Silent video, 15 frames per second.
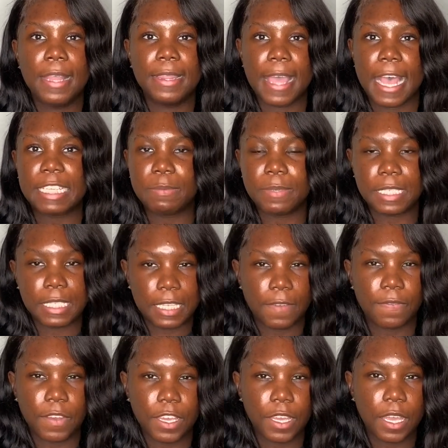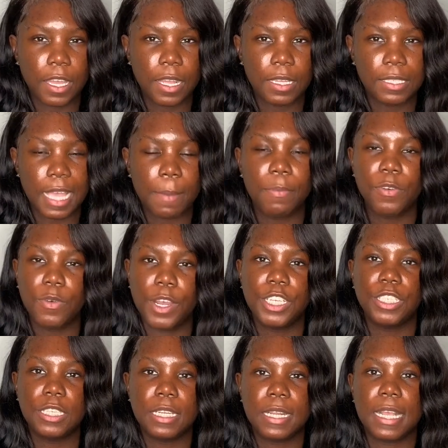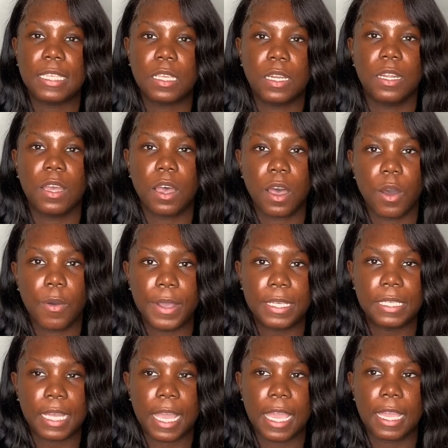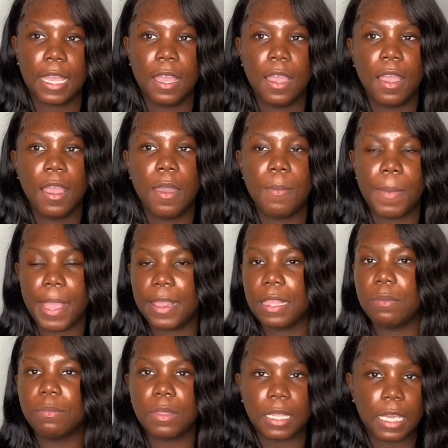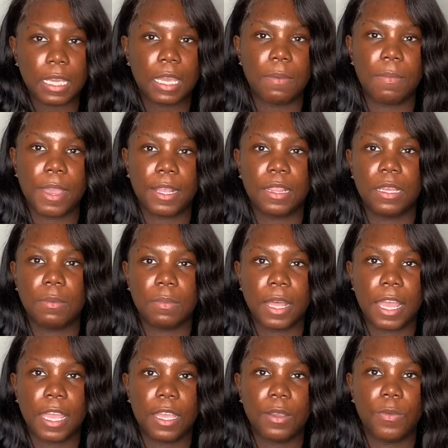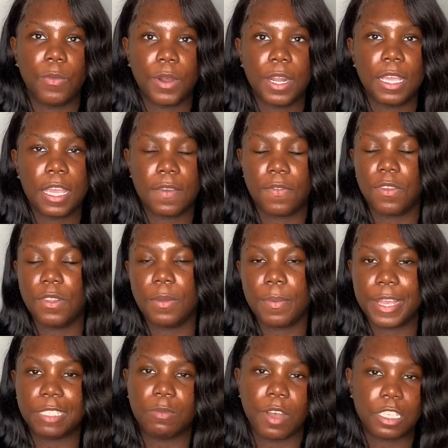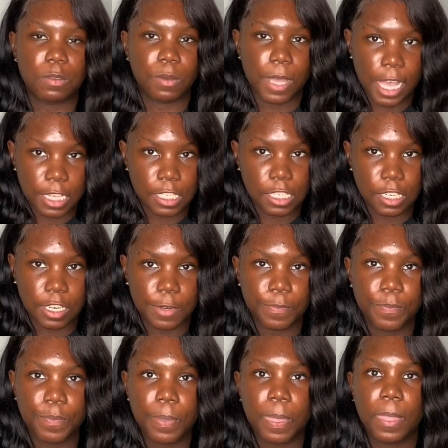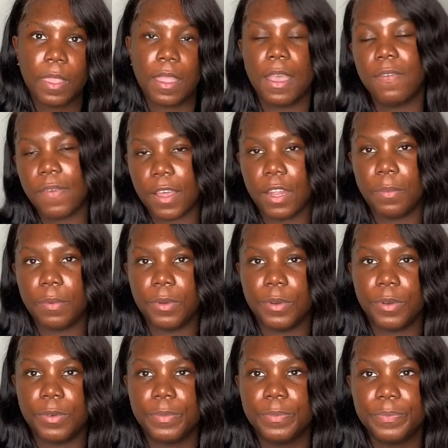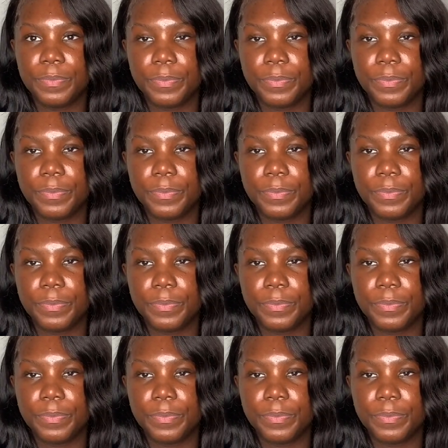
that specific type of question that's going to always like make them think and make them like want to give you the best possible answer available